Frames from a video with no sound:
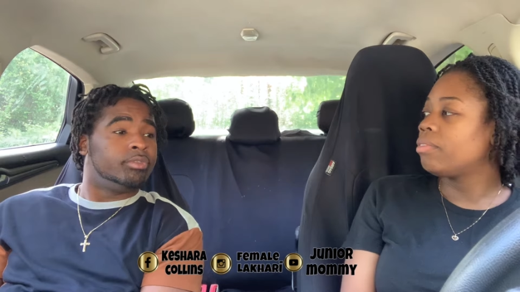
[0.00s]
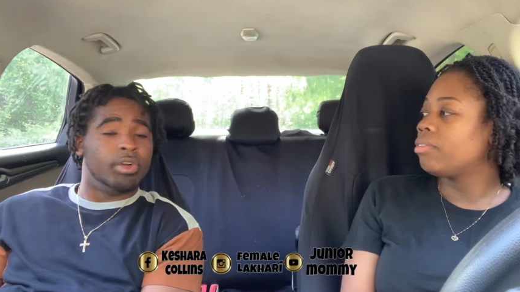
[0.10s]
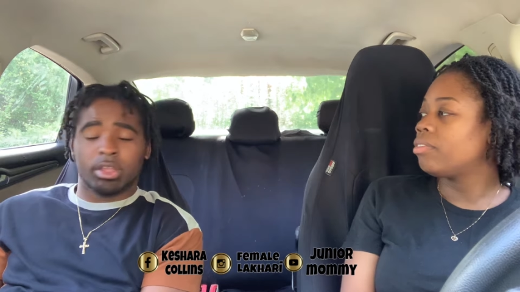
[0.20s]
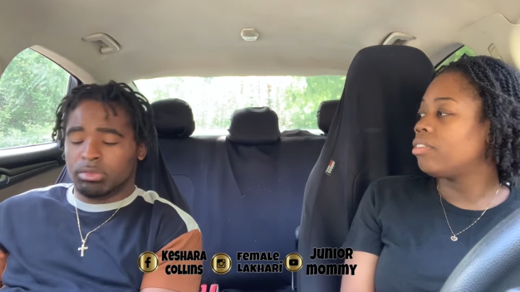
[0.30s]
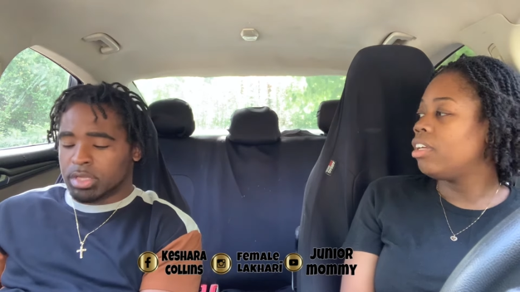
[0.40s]

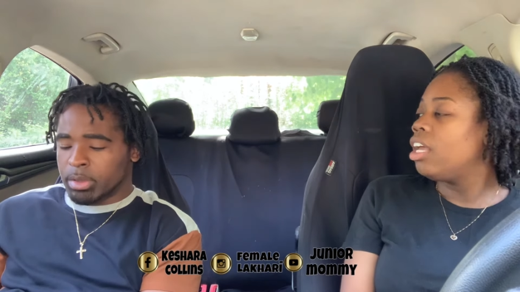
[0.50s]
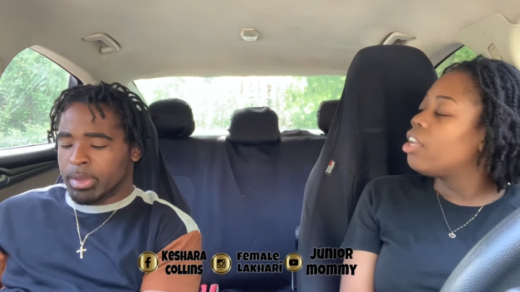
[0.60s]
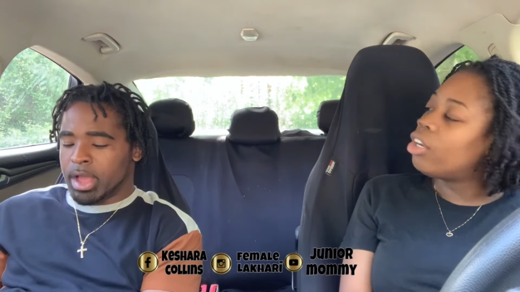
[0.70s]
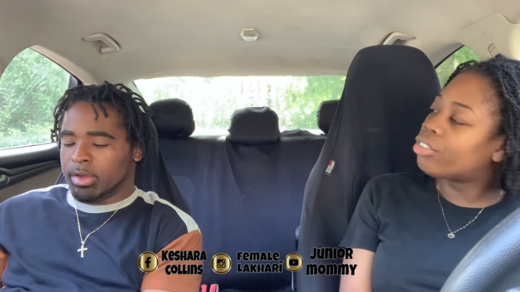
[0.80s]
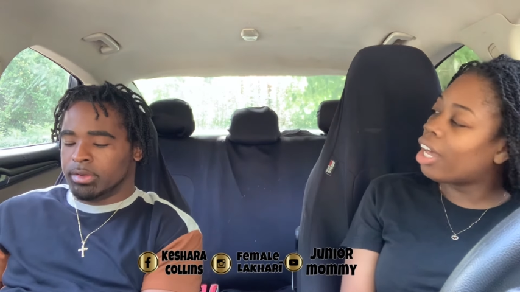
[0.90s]
Speaker 1: Fuck you talking
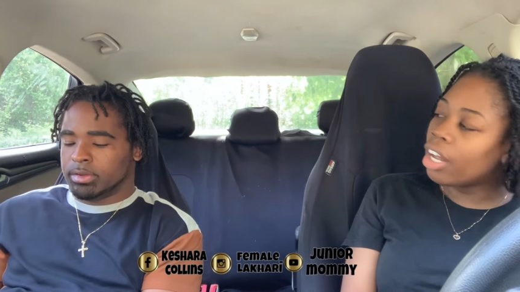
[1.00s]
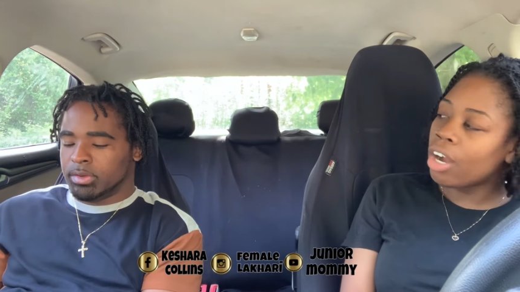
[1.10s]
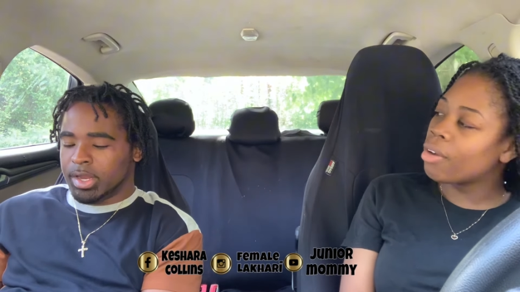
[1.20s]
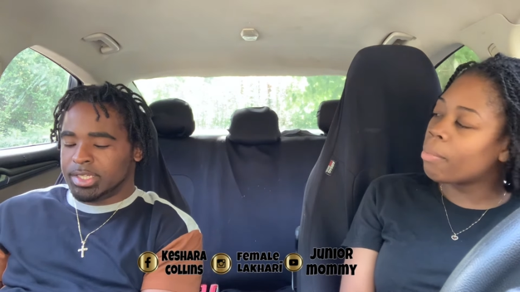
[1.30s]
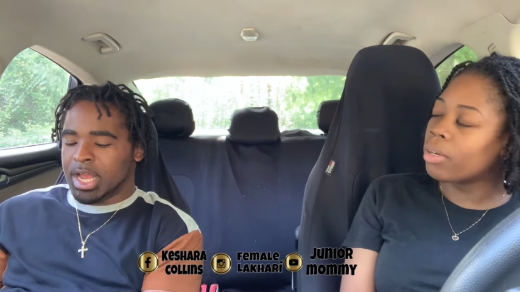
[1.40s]
about? I'm trying to
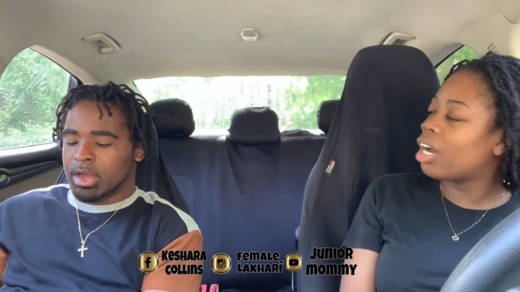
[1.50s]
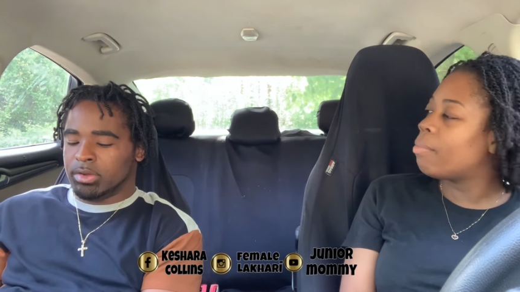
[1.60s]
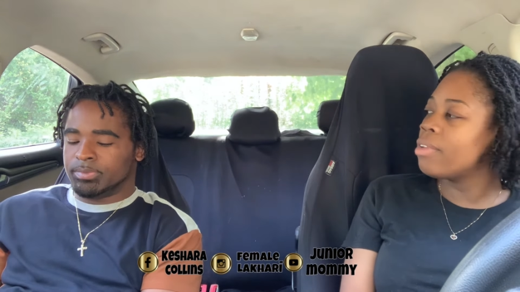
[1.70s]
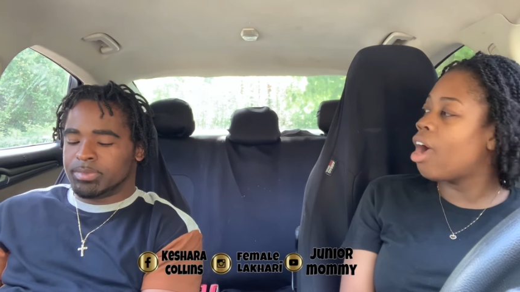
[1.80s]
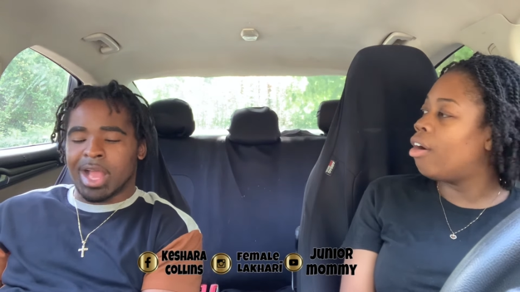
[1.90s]
hurry Watch up out. and
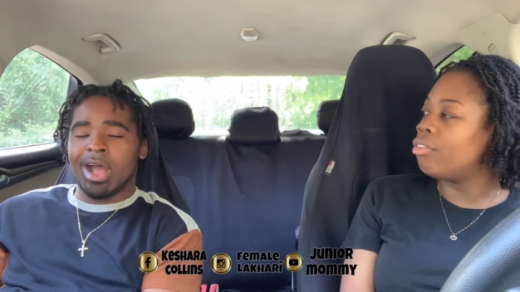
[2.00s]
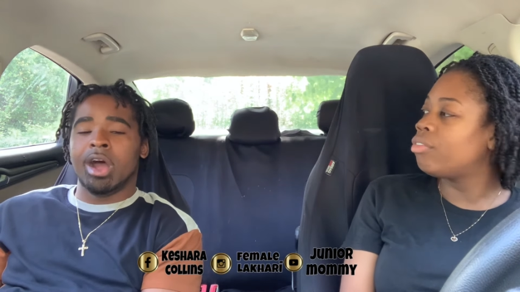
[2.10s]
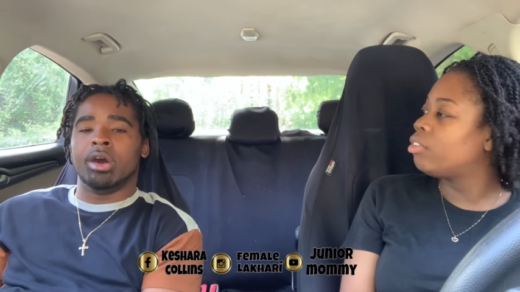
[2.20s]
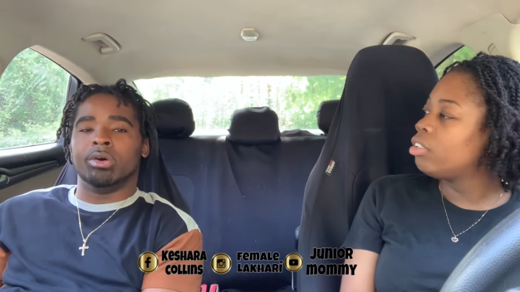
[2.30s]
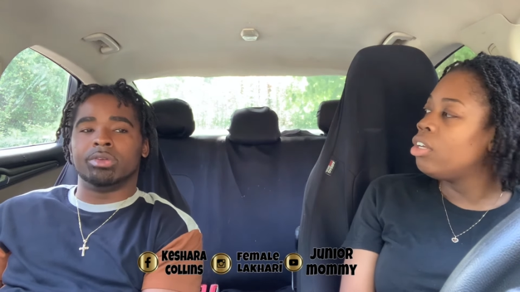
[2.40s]

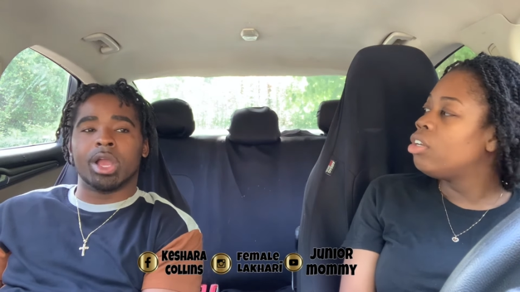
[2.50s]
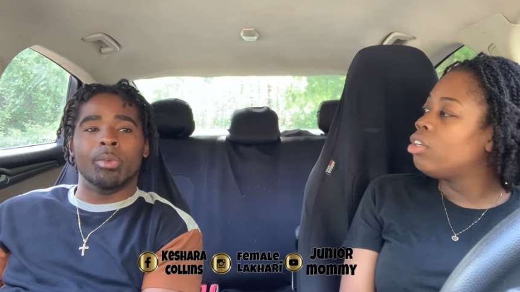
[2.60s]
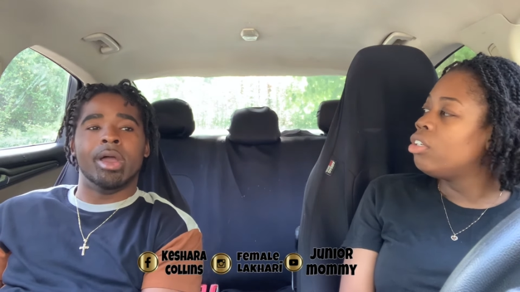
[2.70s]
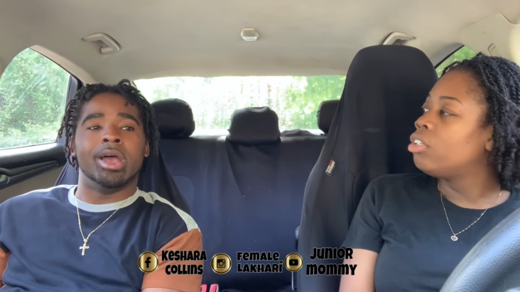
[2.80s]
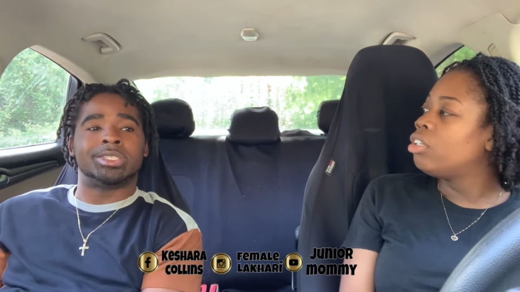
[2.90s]
No, your
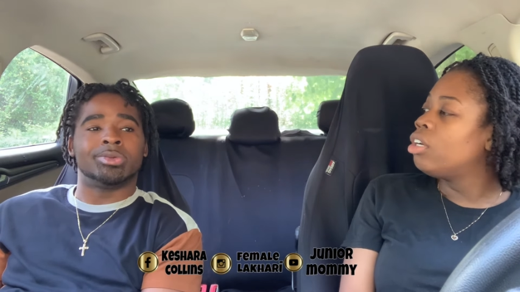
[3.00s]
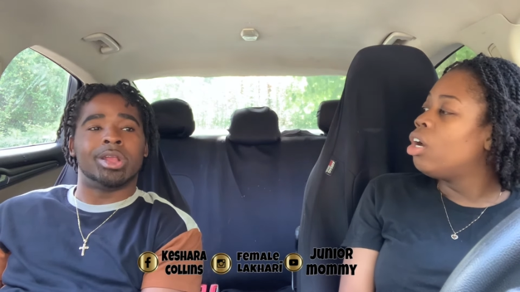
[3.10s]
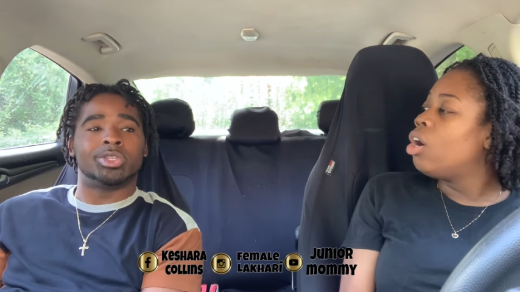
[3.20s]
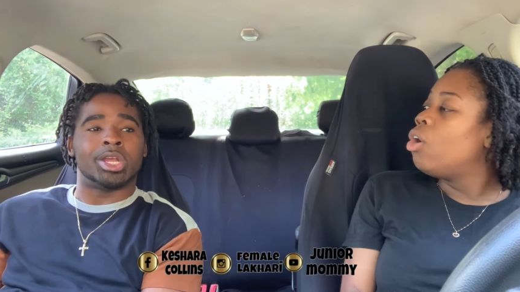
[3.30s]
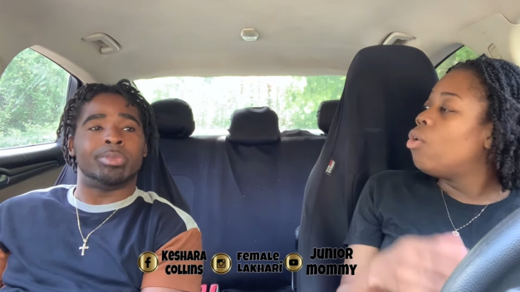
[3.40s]
ass why you
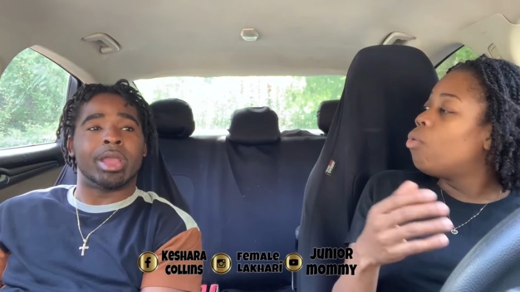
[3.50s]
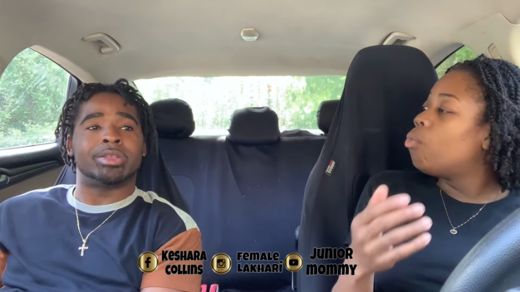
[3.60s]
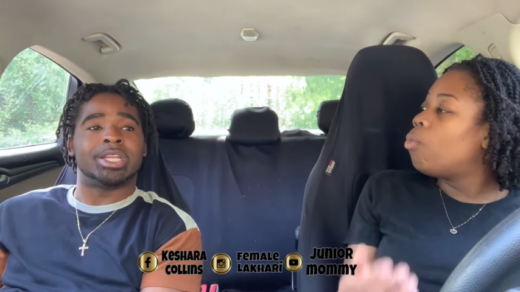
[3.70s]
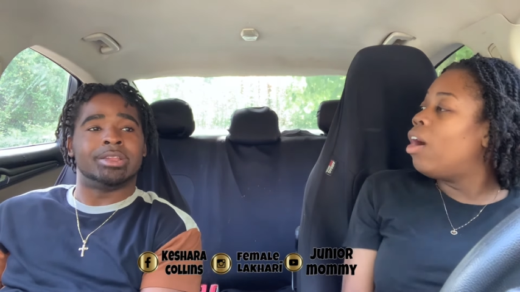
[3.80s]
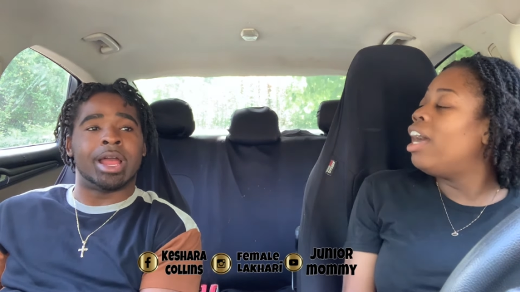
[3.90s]
trying to make it
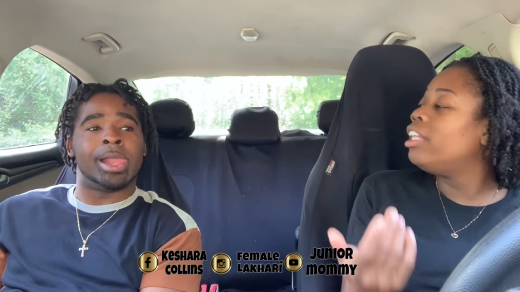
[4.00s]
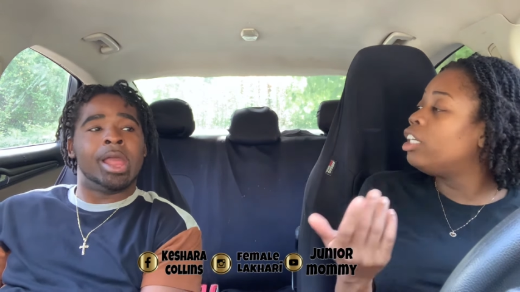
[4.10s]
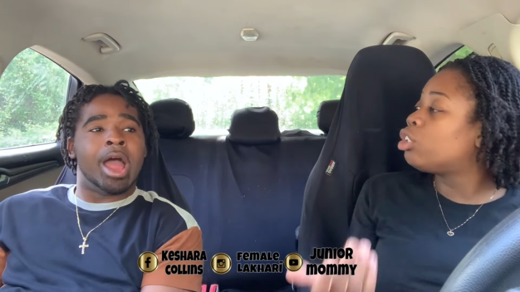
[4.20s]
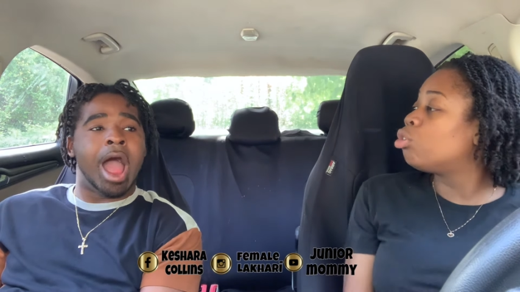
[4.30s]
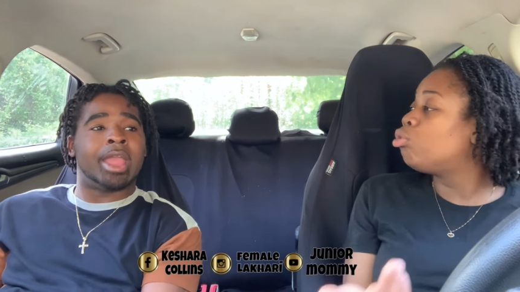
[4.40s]
seem what like
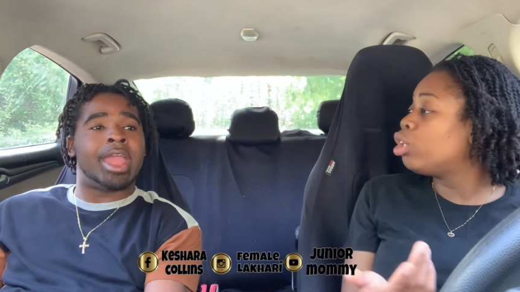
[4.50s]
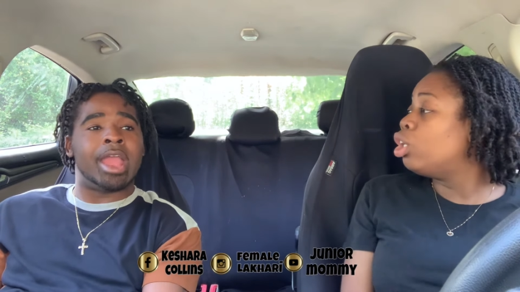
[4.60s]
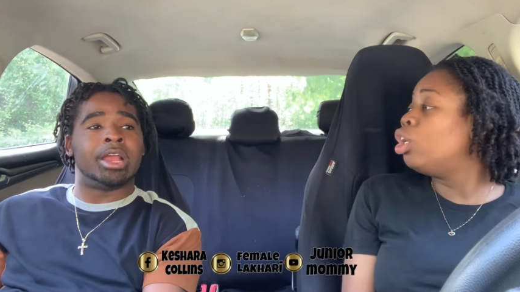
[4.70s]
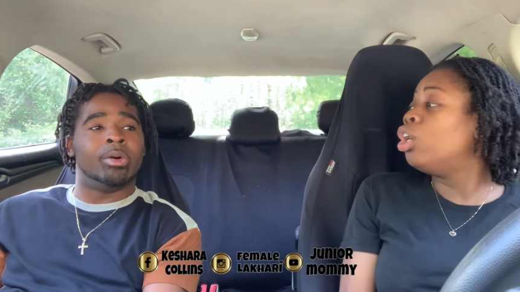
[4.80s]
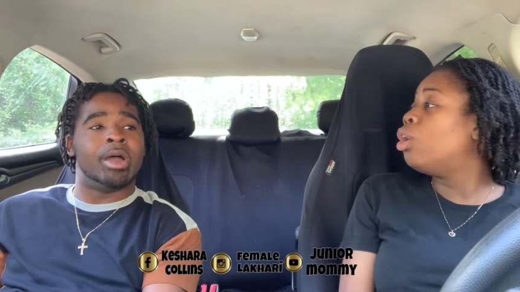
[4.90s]
did you I do? gave
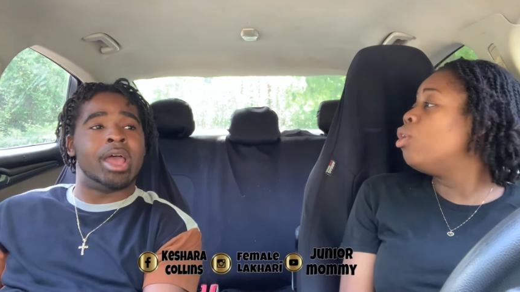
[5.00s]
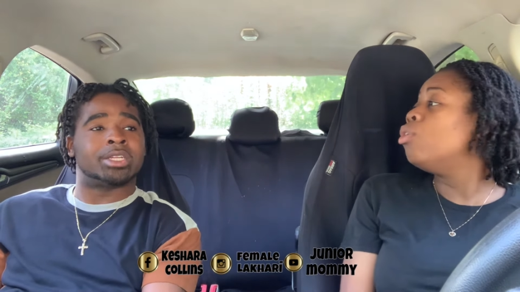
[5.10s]
your ass